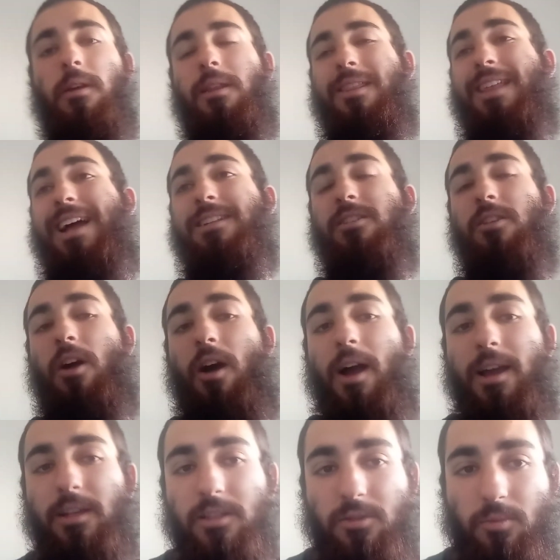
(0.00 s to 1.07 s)
that's the
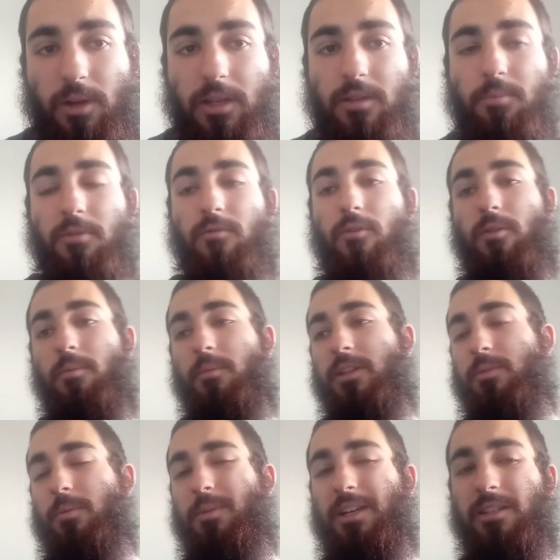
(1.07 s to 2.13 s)
highest way to perform a
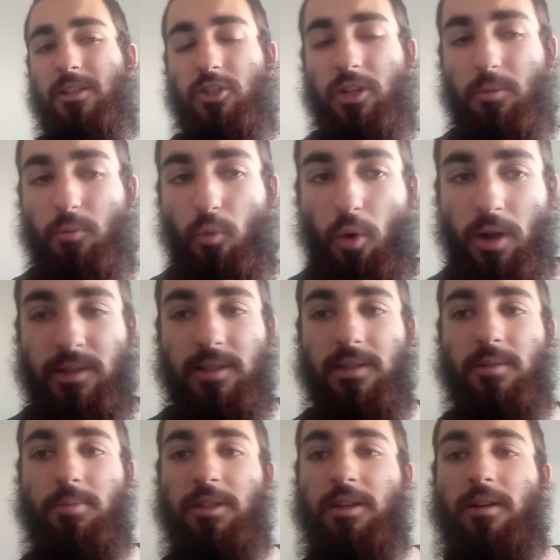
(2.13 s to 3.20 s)
mitzvah, because Hashem wants it
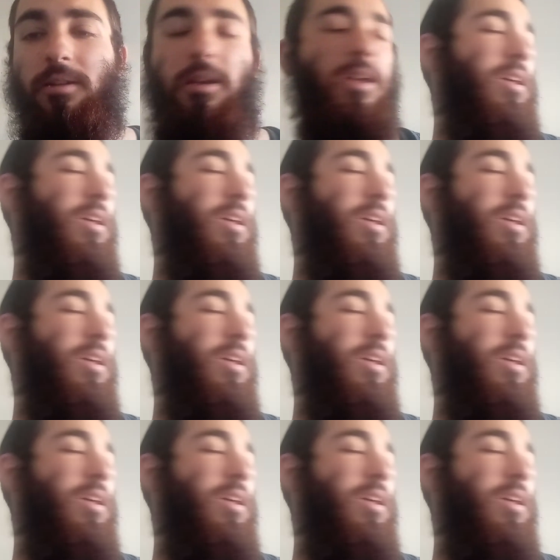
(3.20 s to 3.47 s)
to be done.